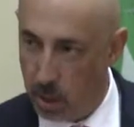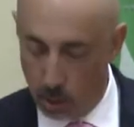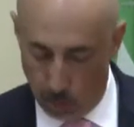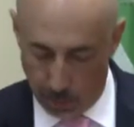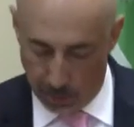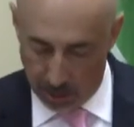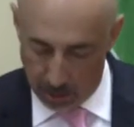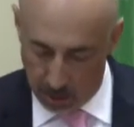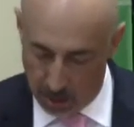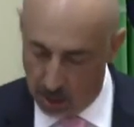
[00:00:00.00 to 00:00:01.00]
to provide
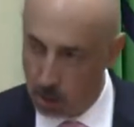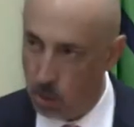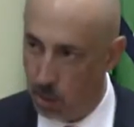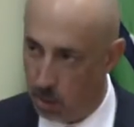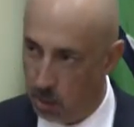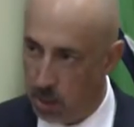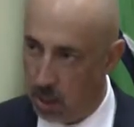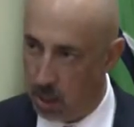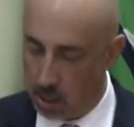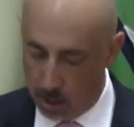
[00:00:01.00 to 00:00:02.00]
assistance to the
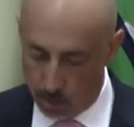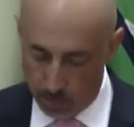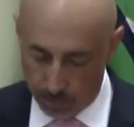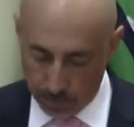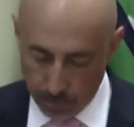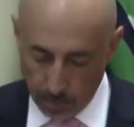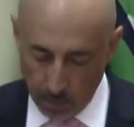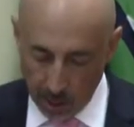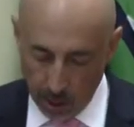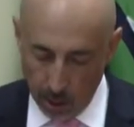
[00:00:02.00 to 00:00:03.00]
OECS.
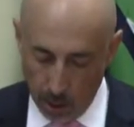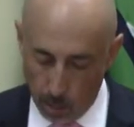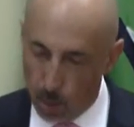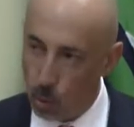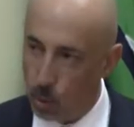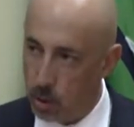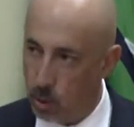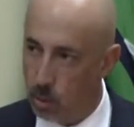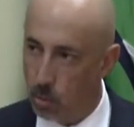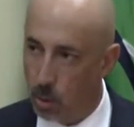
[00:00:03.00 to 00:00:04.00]
But we want to
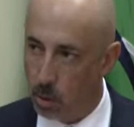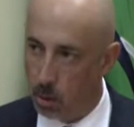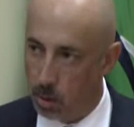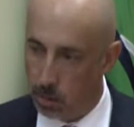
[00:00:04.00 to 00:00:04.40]
do more.